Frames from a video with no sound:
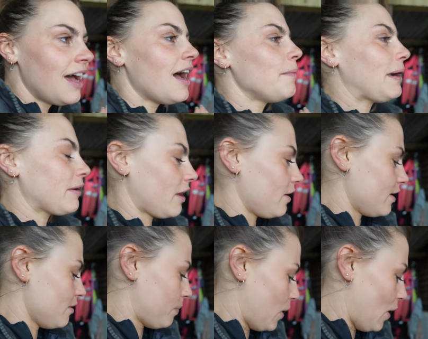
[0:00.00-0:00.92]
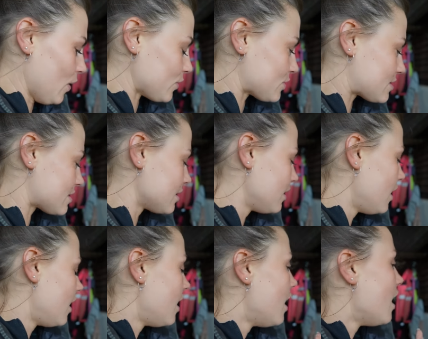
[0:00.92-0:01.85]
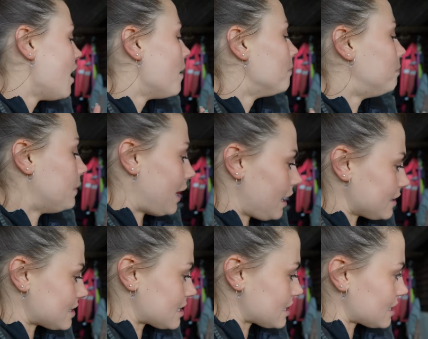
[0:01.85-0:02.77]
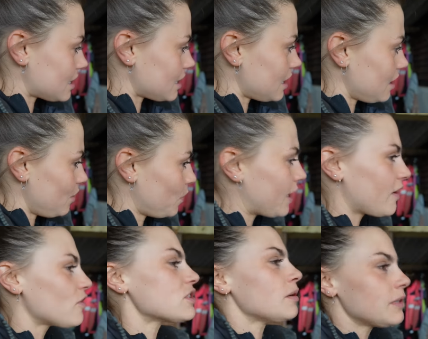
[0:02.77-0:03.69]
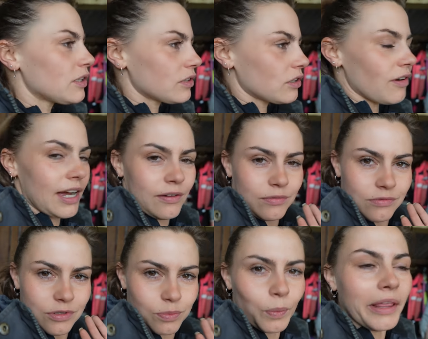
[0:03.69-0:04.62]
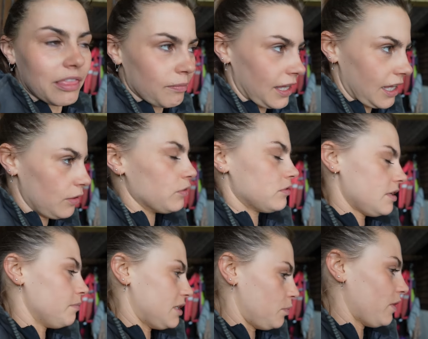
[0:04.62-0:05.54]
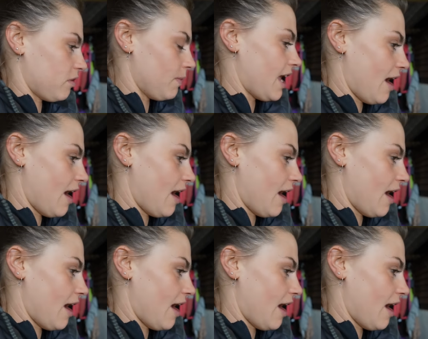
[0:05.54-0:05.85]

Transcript: about going in the box. But when I've got somebody on the ground with me, or somebody with me